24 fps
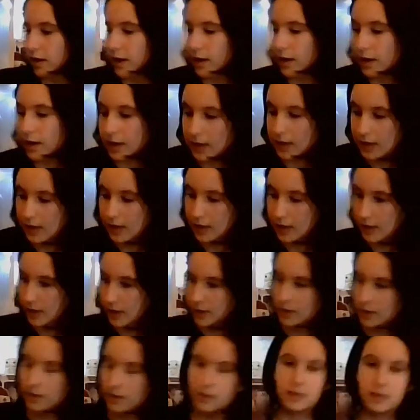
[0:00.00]

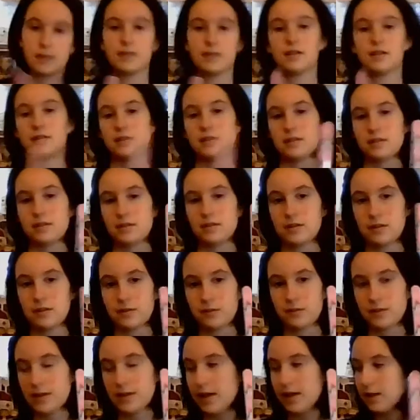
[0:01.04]
A
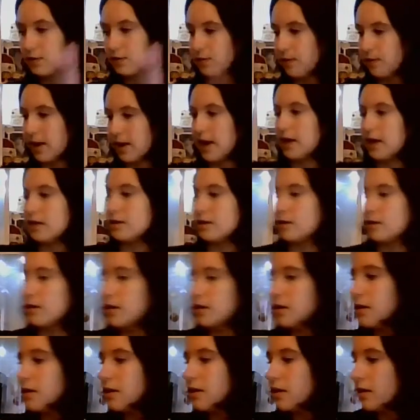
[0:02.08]
nail file.
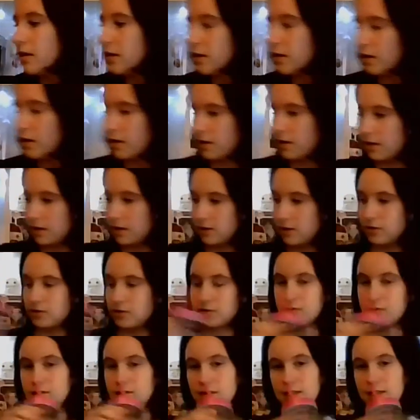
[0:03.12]
Oh
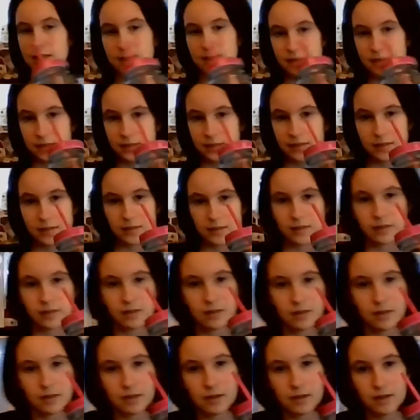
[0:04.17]
no, this
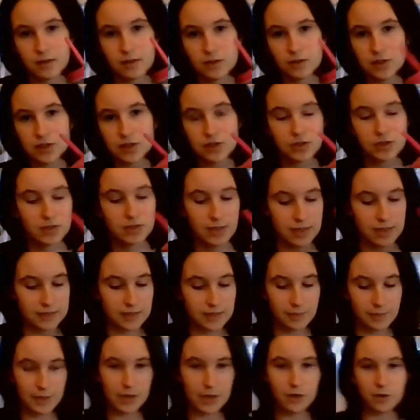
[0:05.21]
is just like a
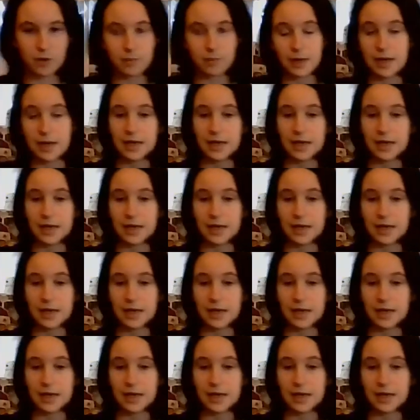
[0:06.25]
sippy cup,